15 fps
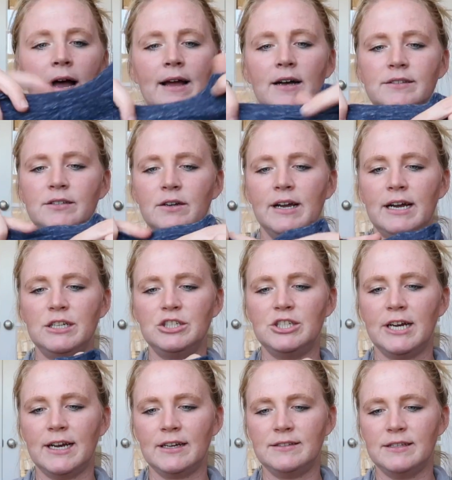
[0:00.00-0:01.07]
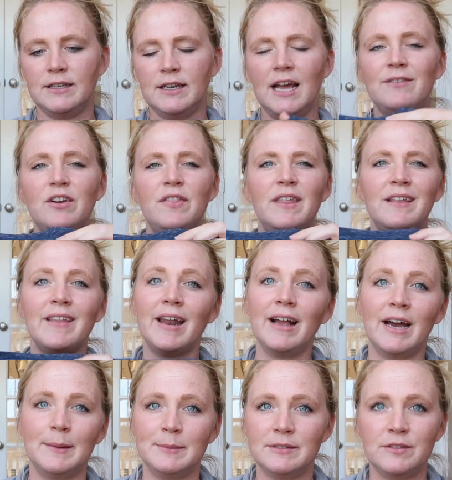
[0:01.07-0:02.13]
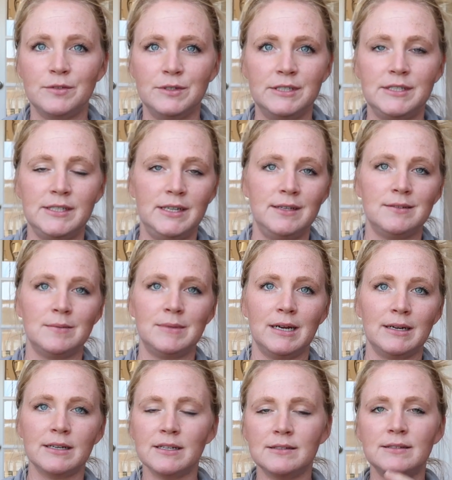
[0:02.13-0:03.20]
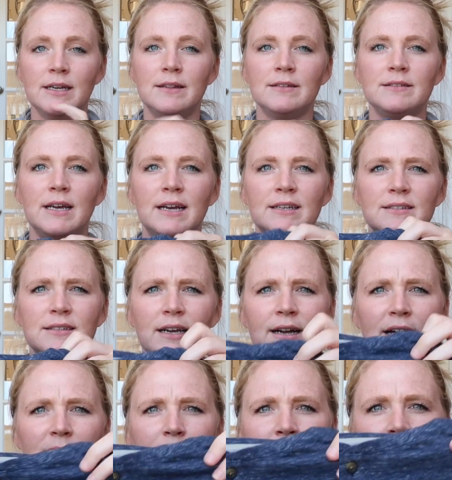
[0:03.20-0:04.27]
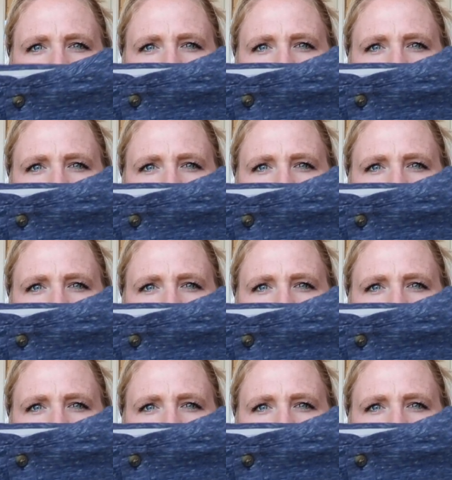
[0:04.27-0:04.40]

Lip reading: I also got Jackson, everything that I got them is 3T, so I'm not gonna say the size. I got him